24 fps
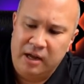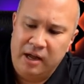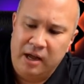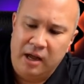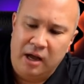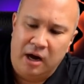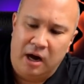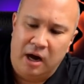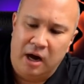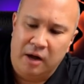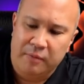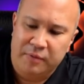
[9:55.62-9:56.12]

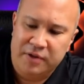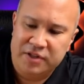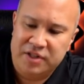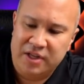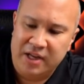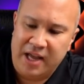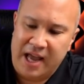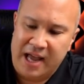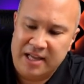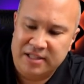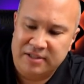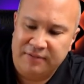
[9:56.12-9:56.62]
um, this thing
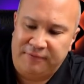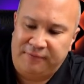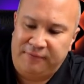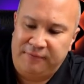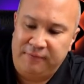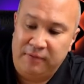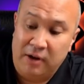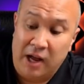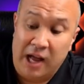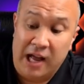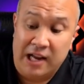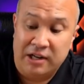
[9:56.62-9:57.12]
has a,
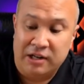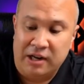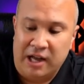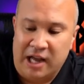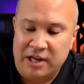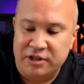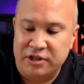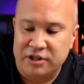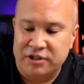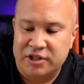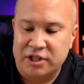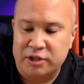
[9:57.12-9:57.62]

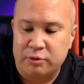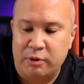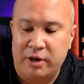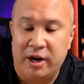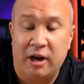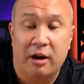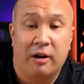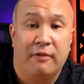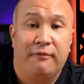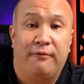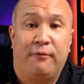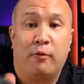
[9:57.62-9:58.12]
actually says right
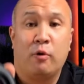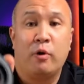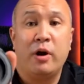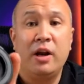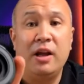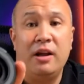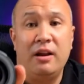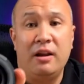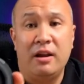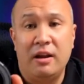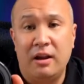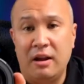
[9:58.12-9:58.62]
here,
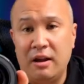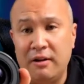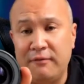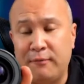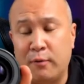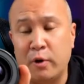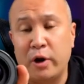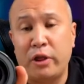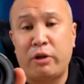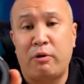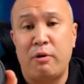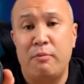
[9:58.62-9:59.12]
40
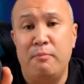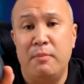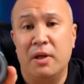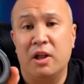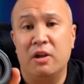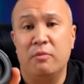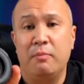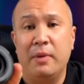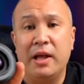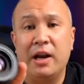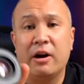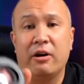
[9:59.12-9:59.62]
43
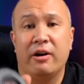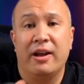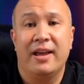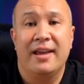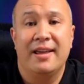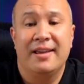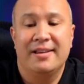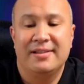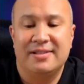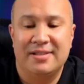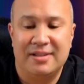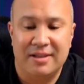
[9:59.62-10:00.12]
millimeter
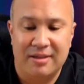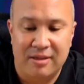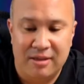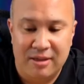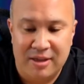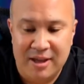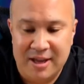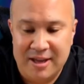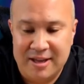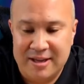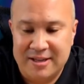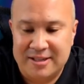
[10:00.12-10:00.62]
is
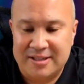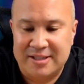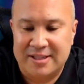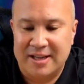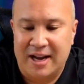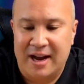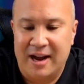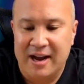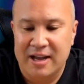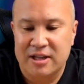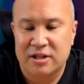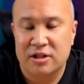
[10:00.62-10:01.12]
the
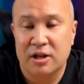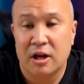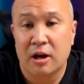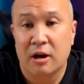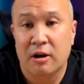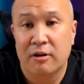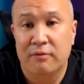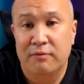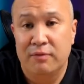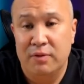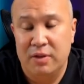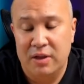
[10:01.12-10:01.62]
size
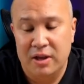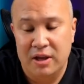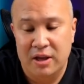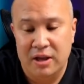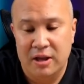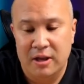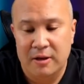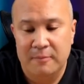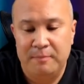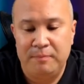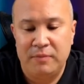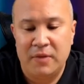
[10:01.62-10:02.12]
of the